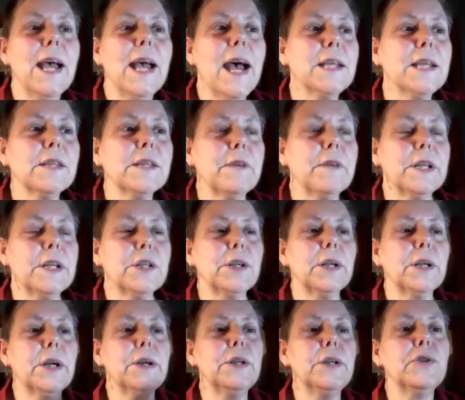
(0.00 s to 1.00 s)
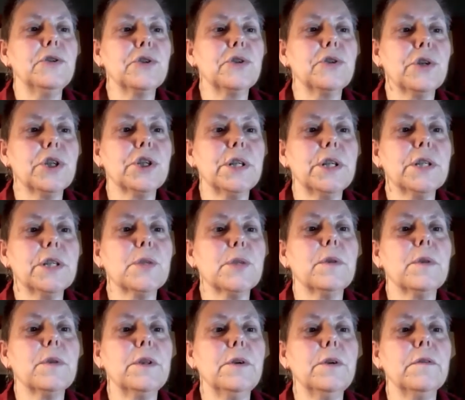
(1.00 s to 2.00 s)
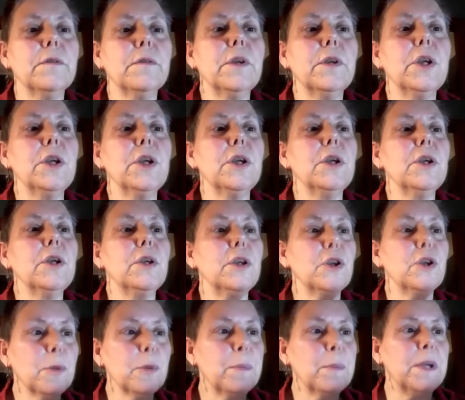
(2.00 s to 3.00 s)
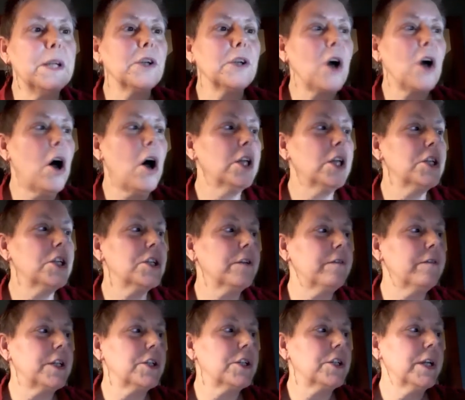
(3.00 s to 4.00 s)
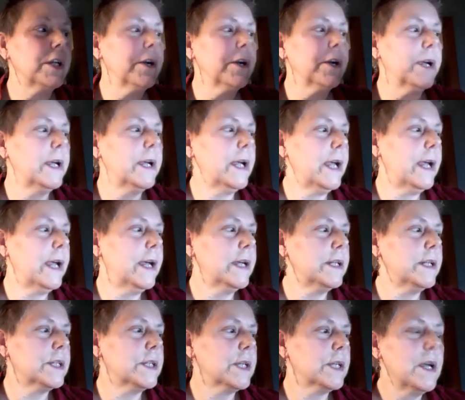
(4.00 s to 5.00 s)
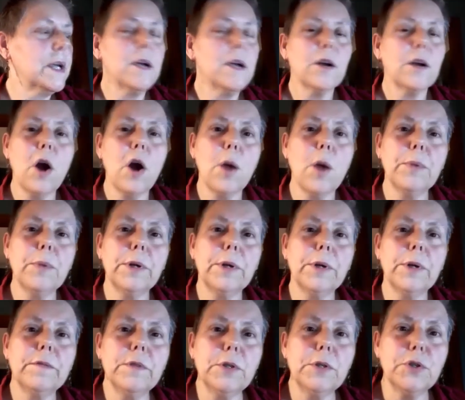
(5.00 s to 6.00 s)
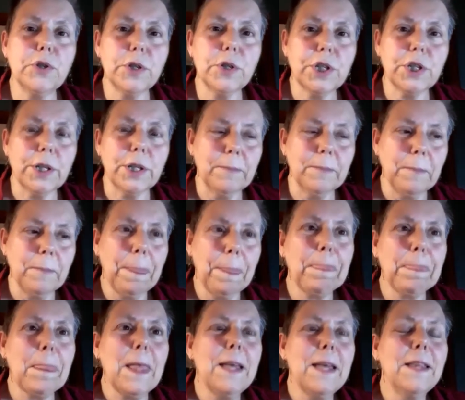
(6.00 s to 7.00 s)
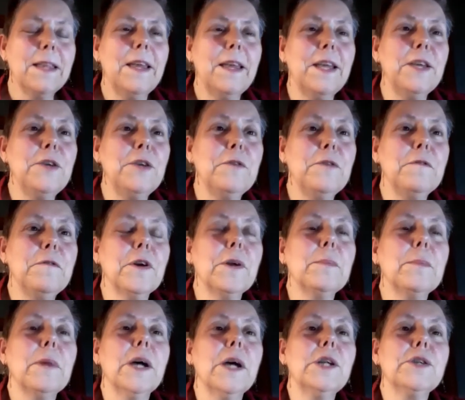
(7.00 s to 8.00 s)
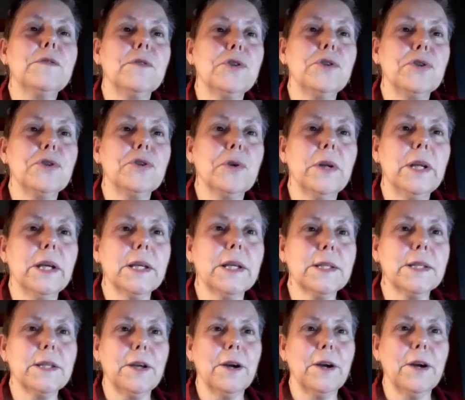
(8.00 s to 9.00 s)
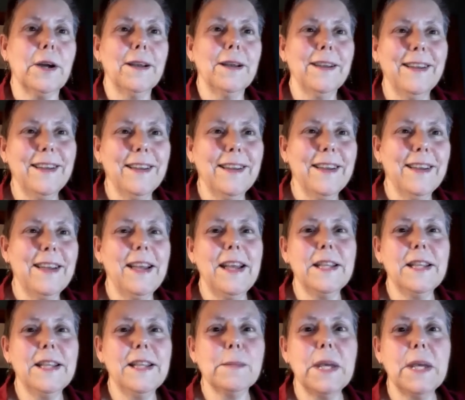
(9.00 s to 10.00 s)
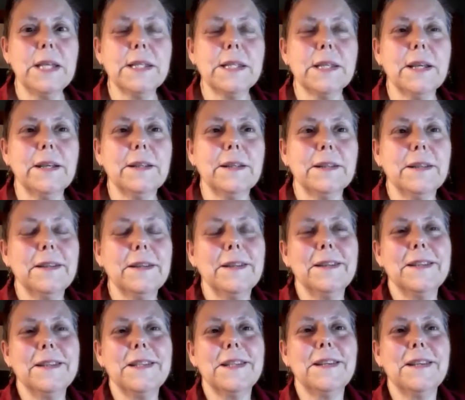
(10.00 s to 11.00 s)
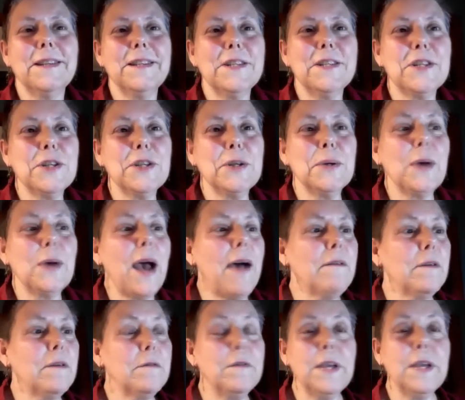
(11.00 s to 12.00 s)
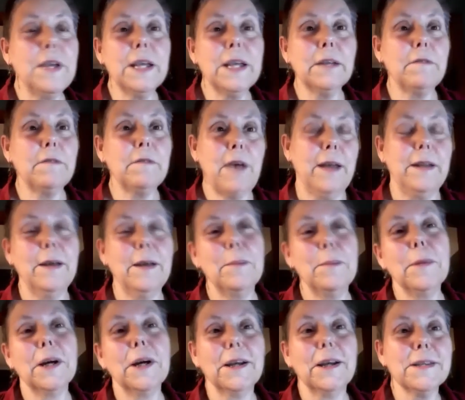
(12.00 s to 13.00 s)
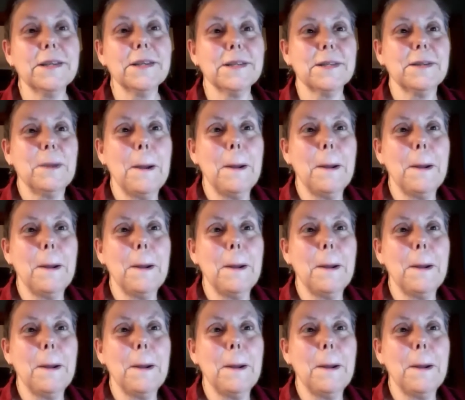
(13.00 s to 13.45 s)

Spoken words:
as a veterinary nutritionist with the European College of Veterinary and Comparative Nutrition. Thank you very much for joining us, Sarah. It's amazing to have a vegan vet among us.